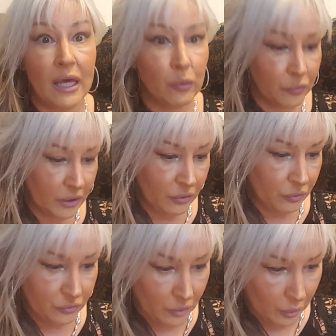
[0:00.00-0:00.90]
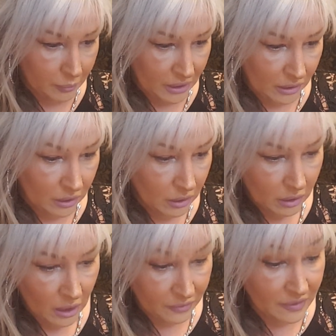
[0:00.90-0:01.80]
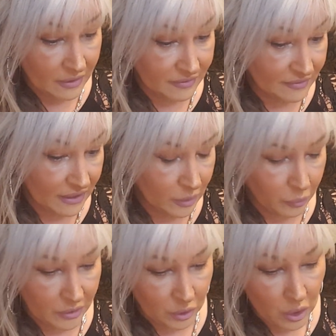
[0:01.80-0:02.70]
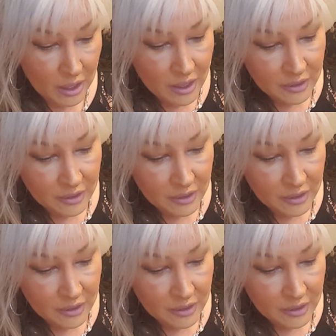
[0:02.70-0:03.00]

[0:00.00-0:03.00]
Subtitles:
I don't think there's going to be... I think that's exactly what they do.